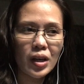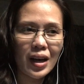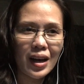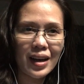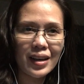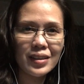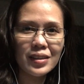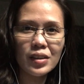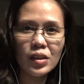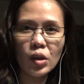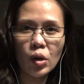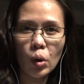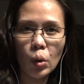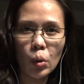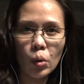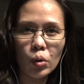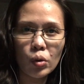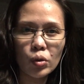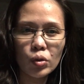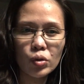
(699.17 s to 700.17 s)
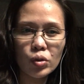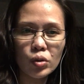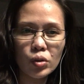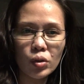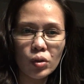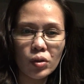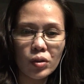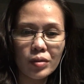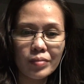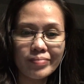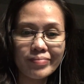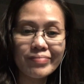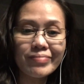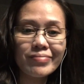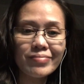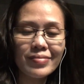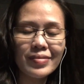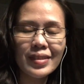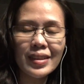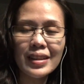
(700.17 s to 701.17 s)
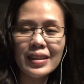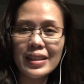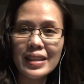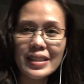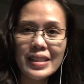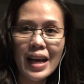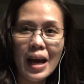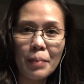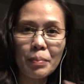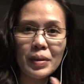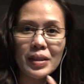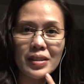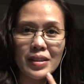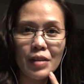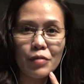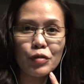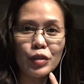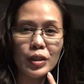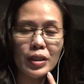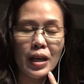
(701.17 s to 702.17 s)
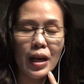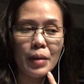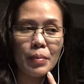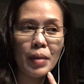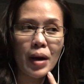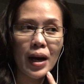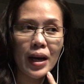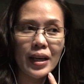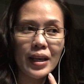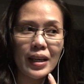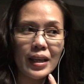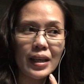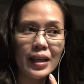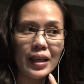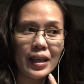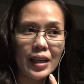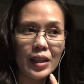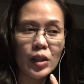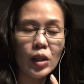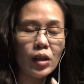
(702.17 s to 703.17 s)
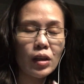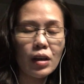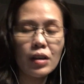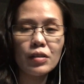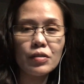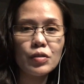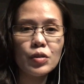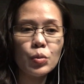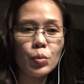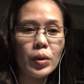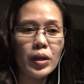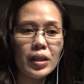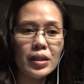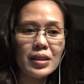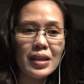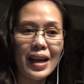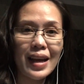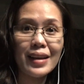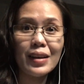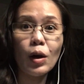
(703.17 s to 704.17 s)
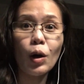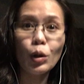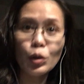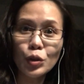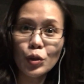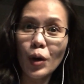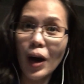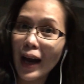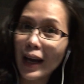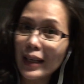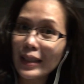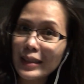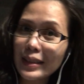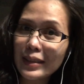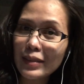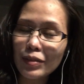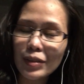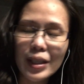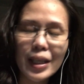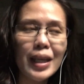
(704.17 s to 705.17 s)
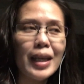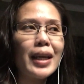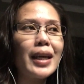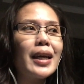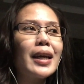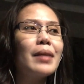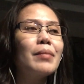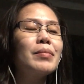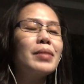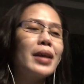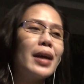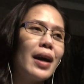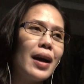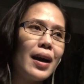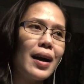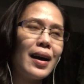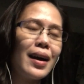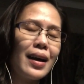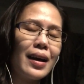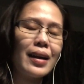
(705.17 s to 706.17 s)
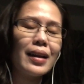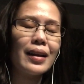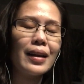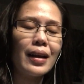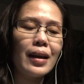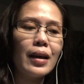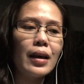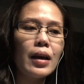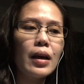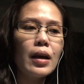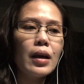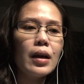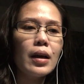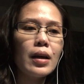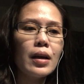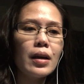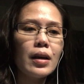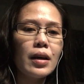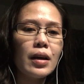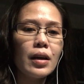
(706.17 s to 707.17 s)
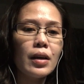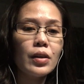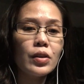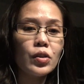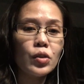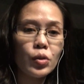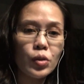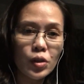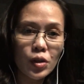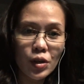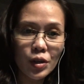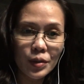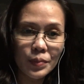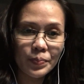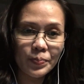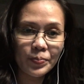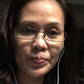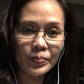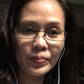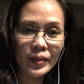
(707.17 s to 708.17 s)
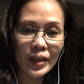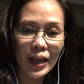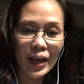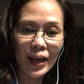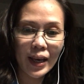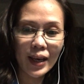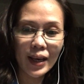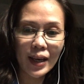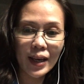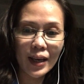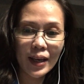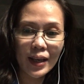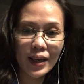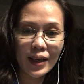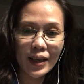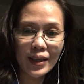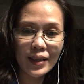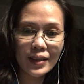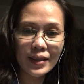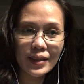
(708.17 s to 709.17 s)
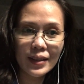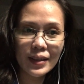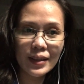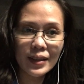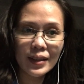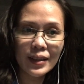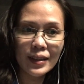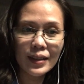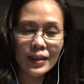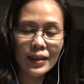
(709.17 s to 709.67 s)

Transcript: had Coke, so this happens every time I eat a lot of sweets and also ice cream. Yan. So yun. And